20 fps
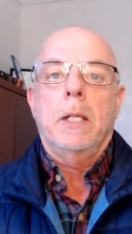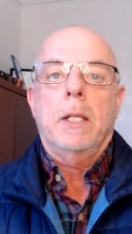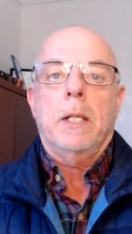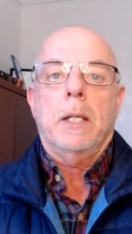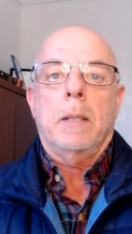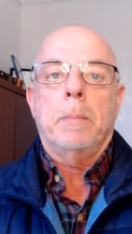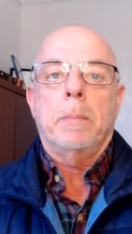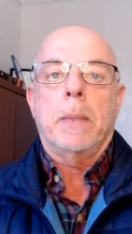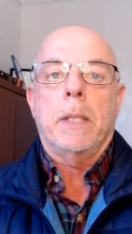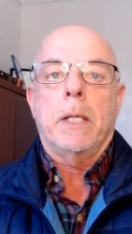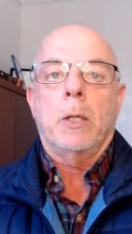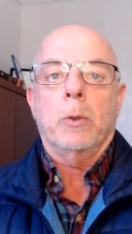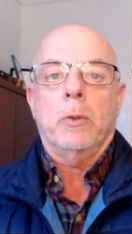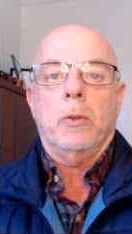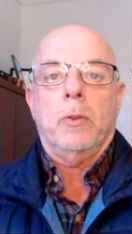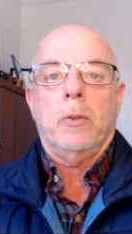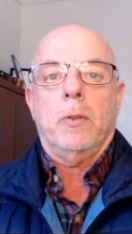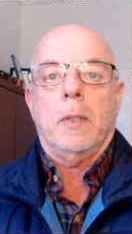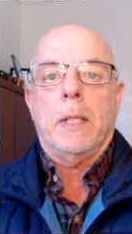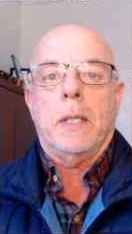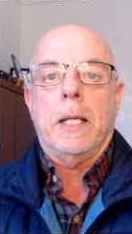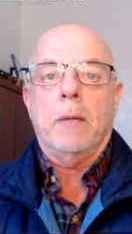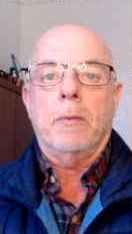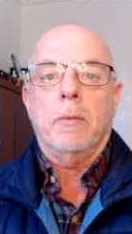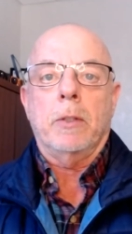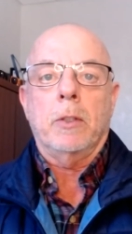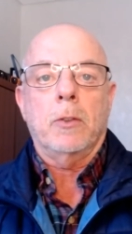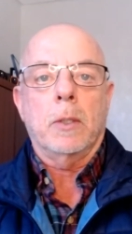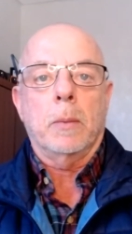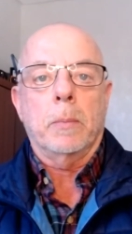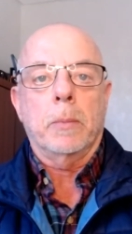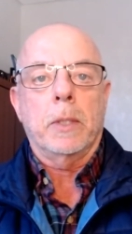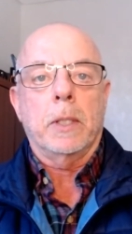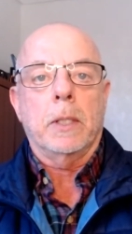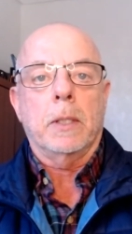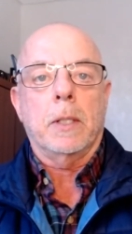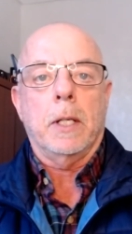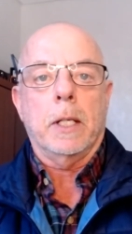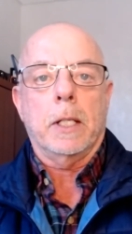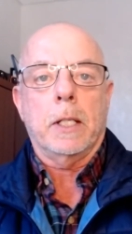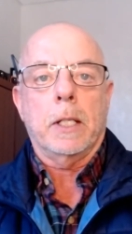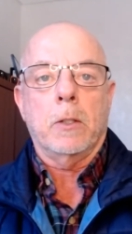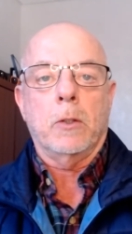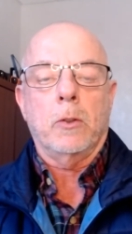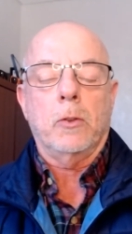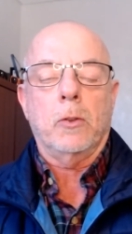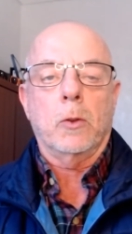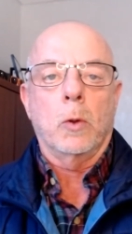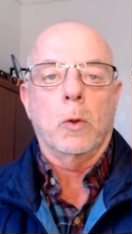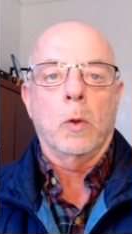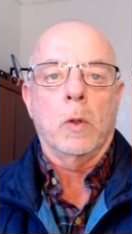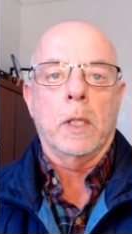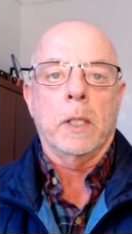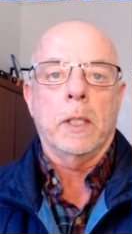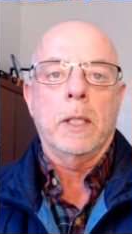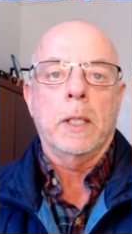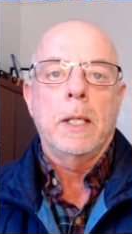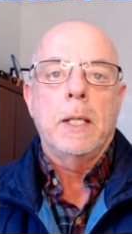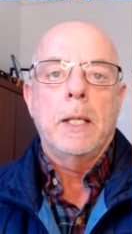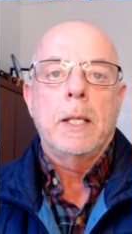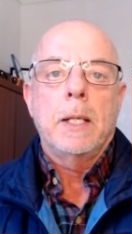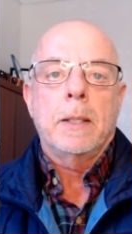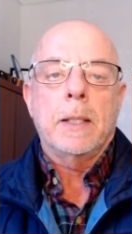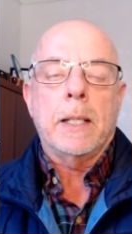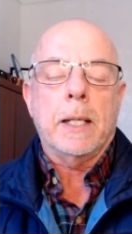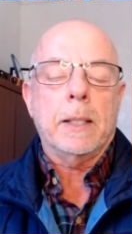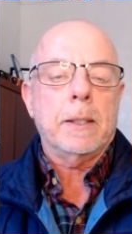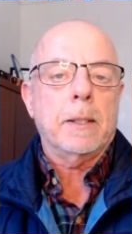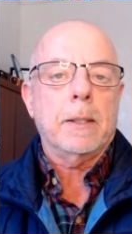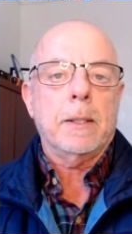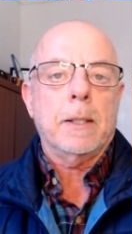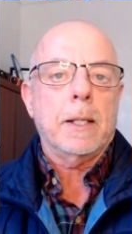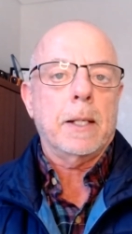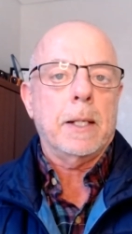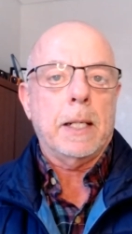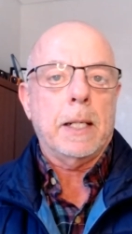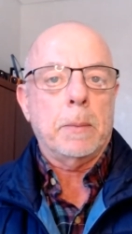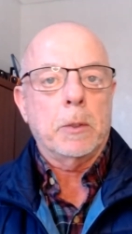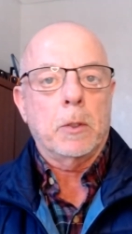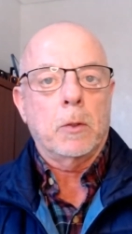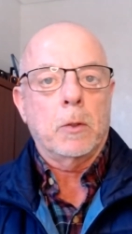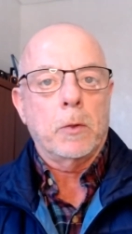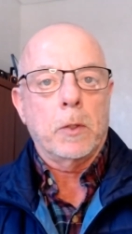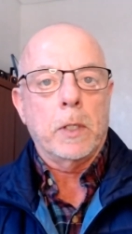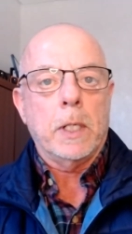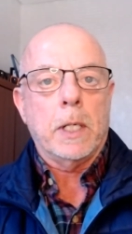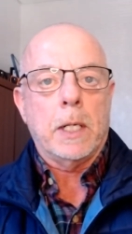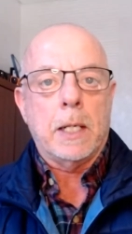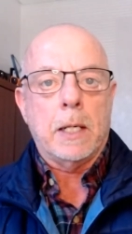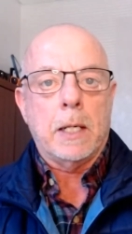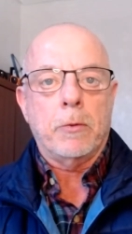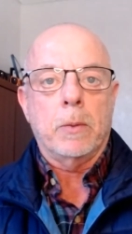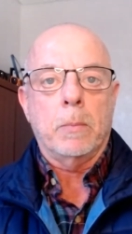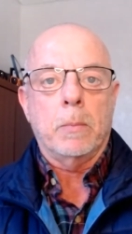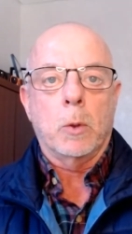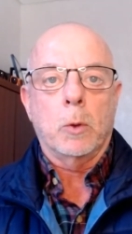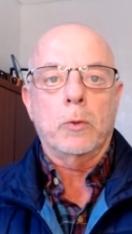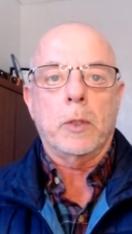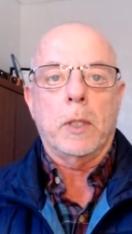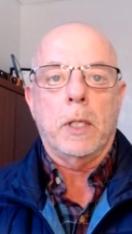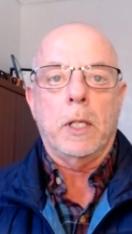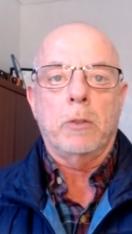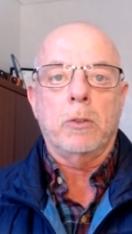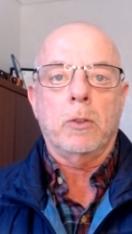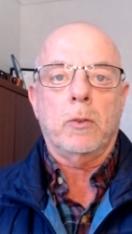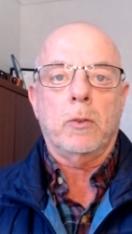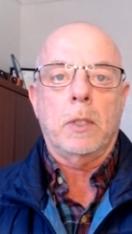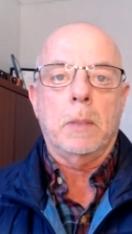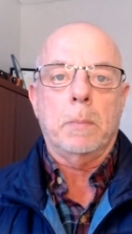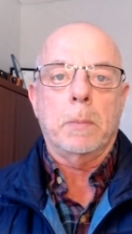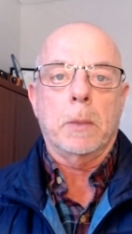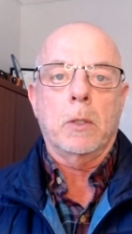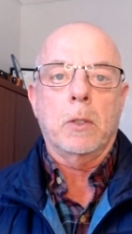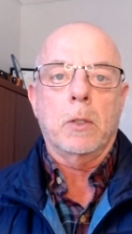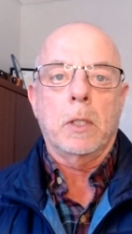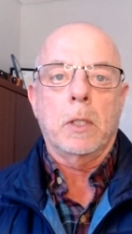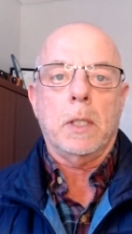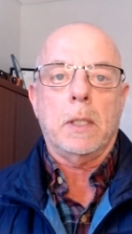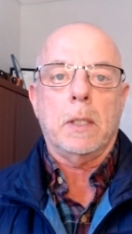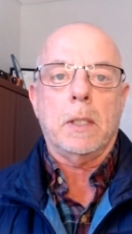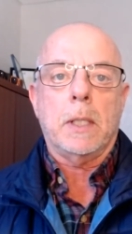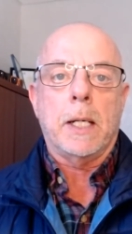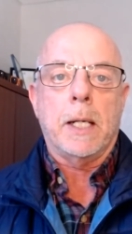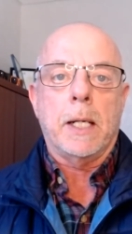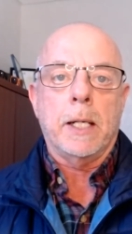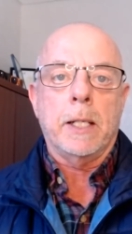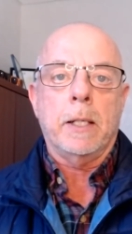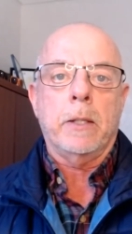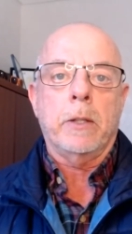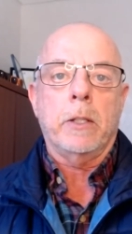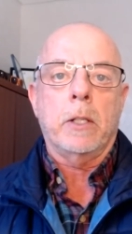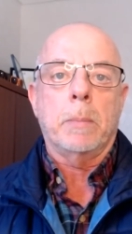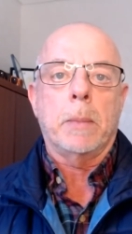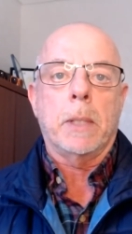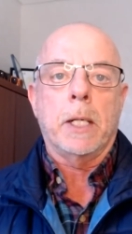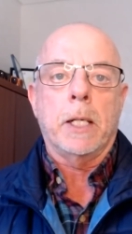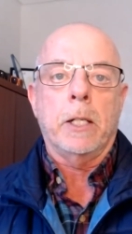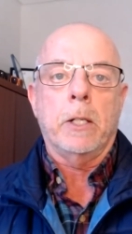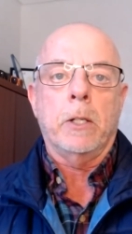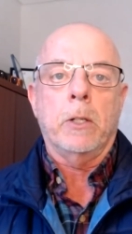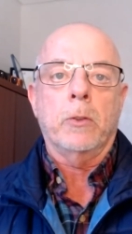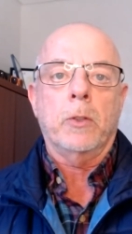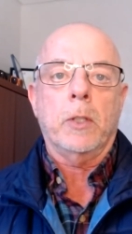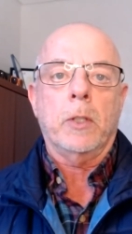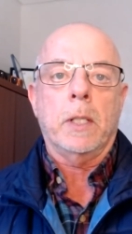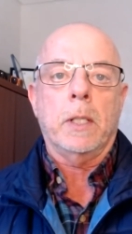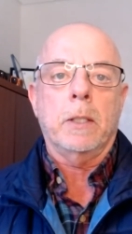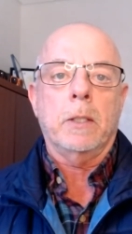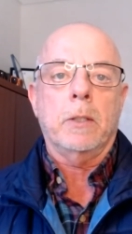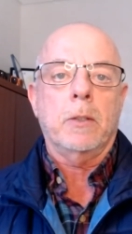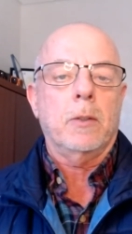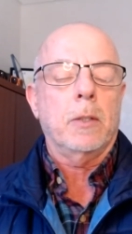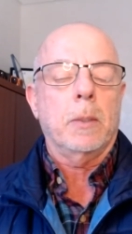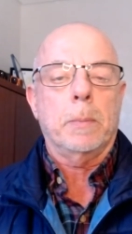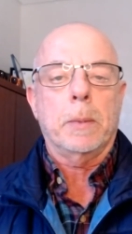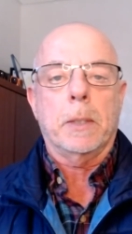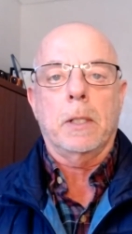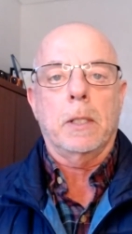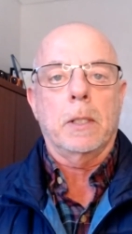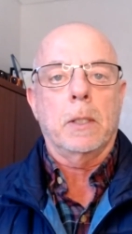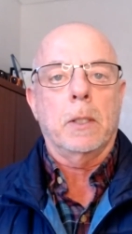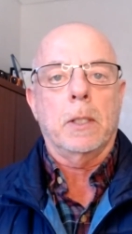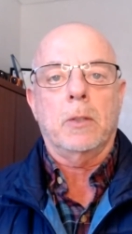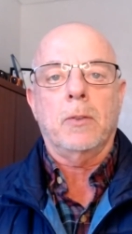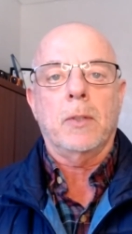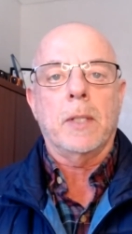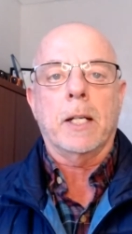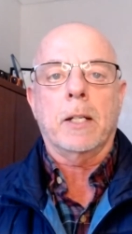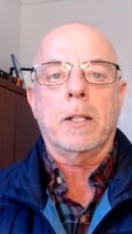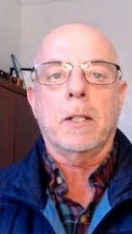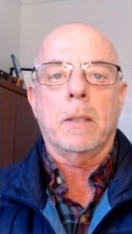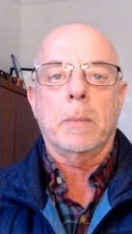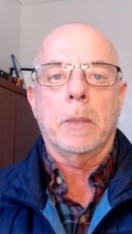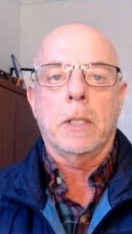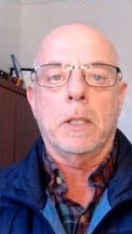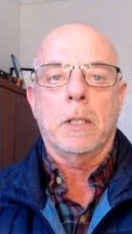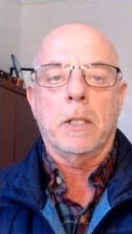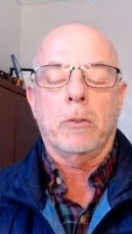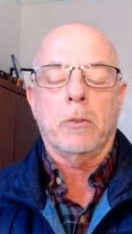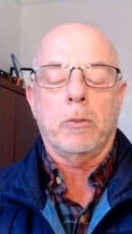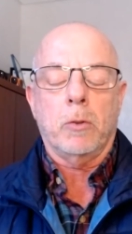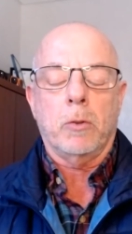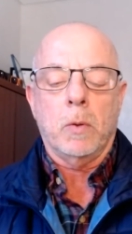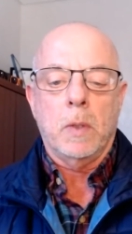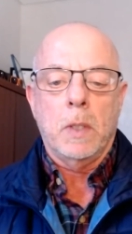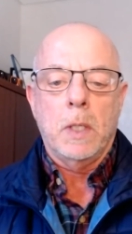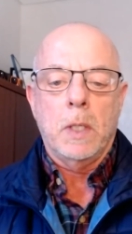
about having something taken or stolen. Not that that happens very often. Most agents keep a good eye on their buyers, and typically it's not going to be an issue.